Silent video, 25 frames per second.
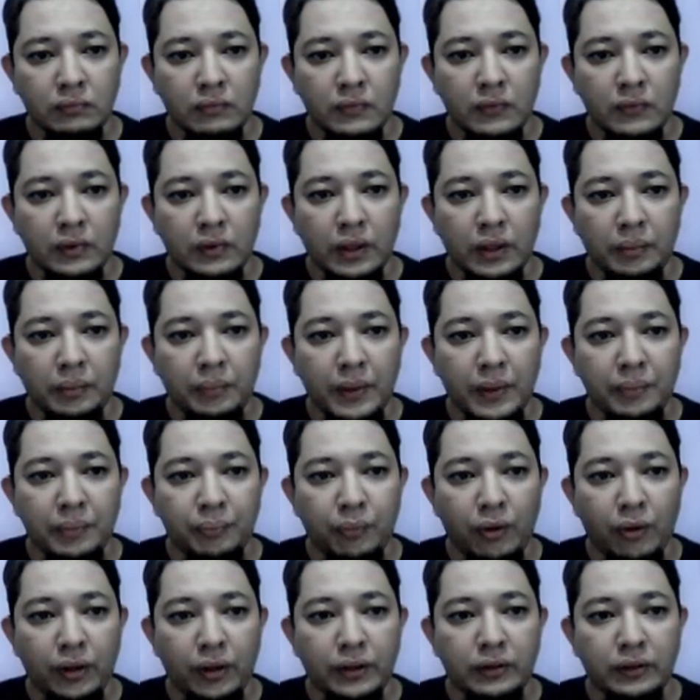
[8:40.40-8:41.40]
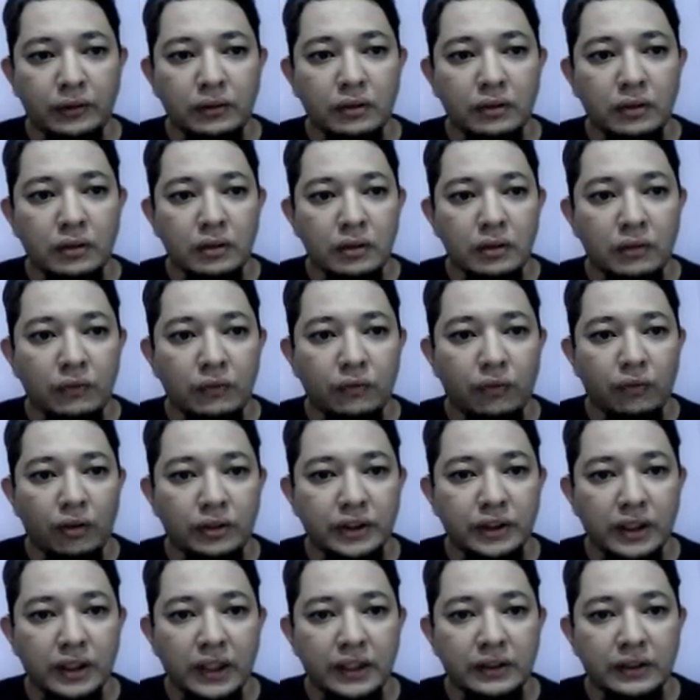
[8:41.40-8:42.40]
The main point for
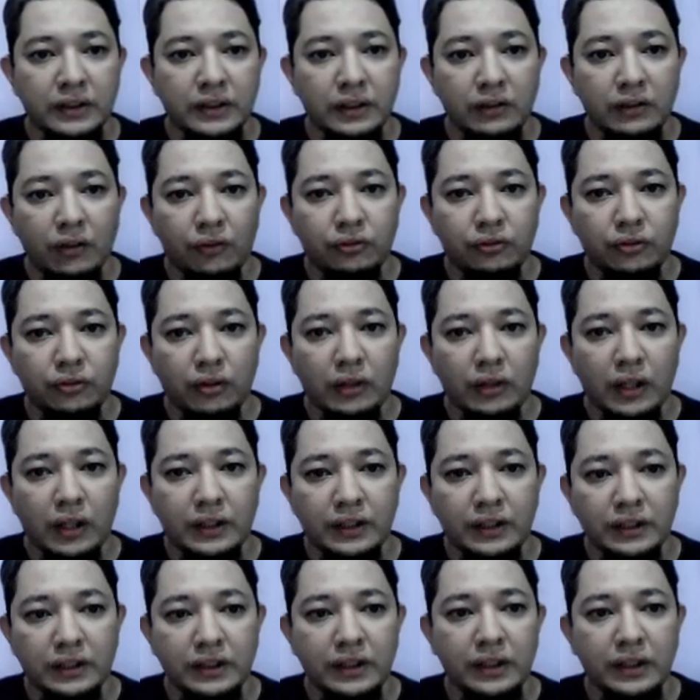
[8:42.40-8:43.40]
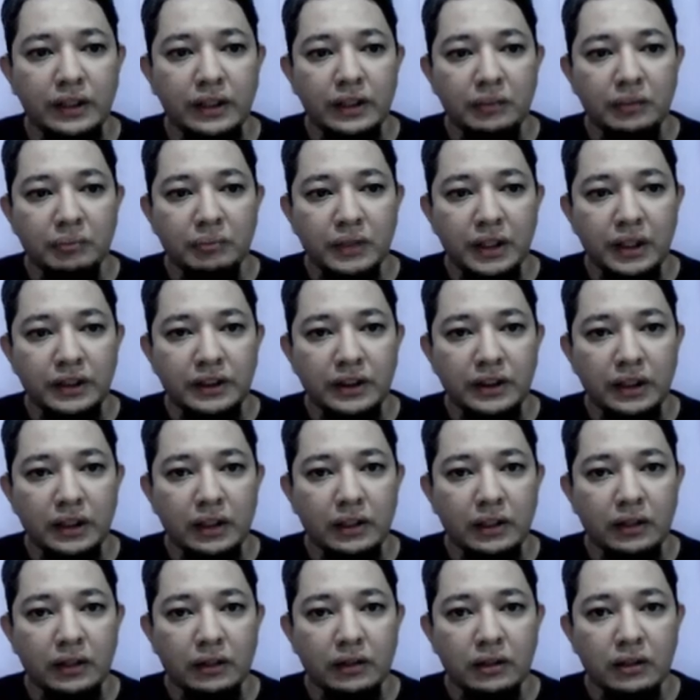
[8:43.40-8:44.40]
challenging of solar energy in
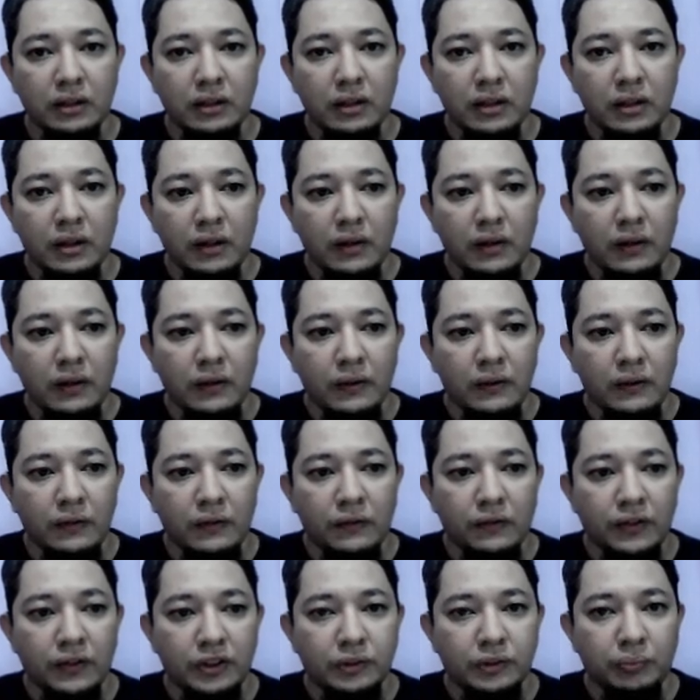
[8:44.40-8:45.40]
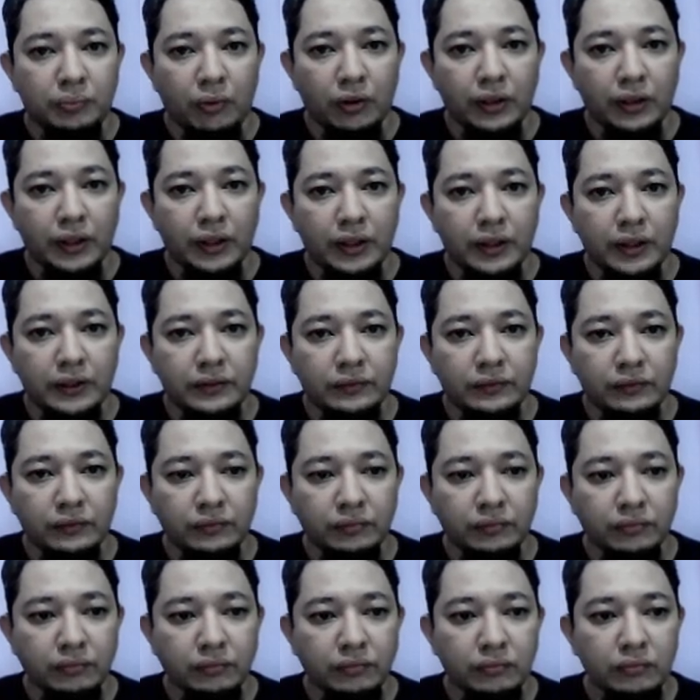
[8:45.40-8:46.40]
Malaysia. First point,
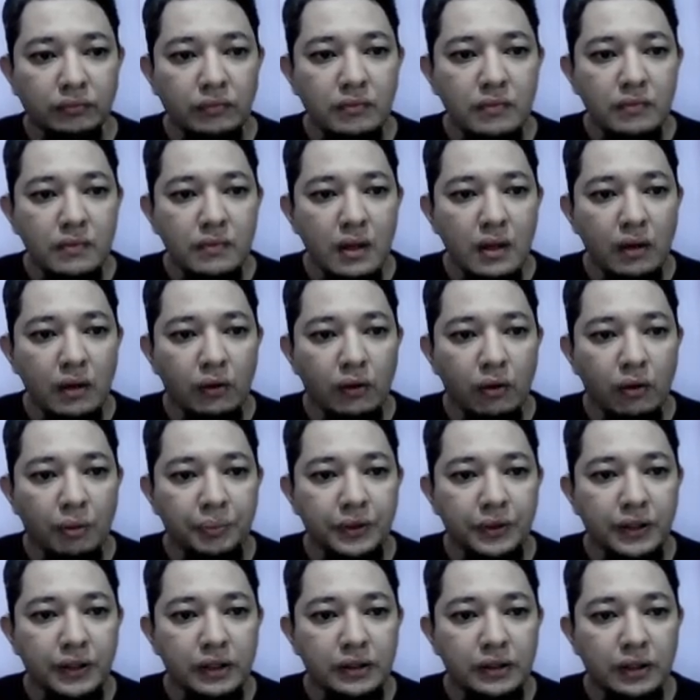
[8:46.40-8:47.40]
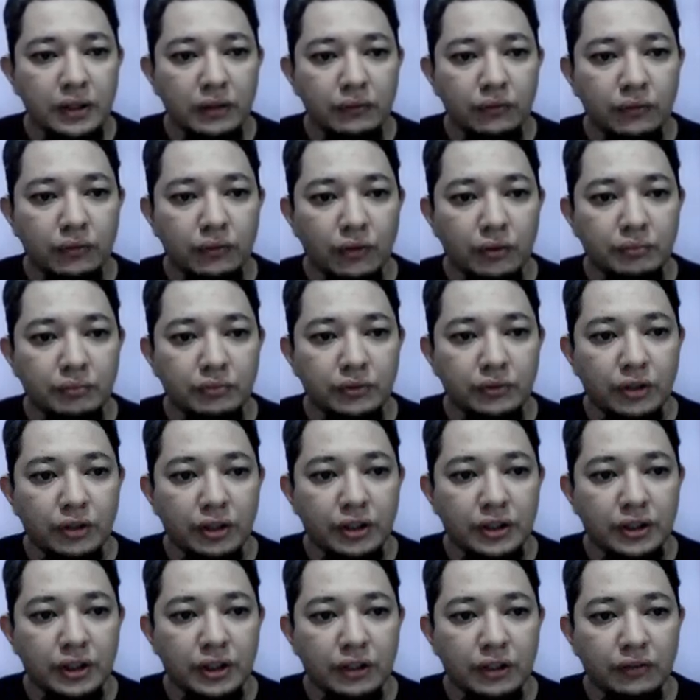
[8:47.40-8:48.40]
competition from
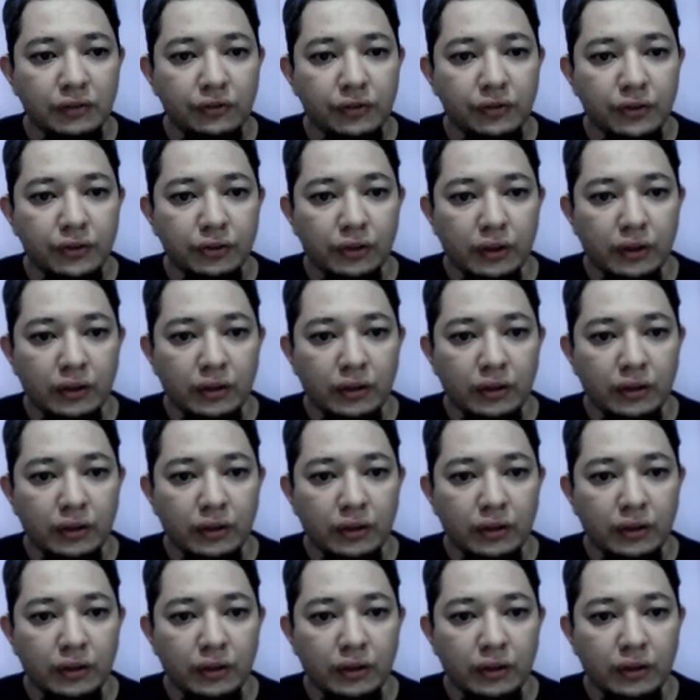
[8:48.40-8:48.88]
traditional fuel.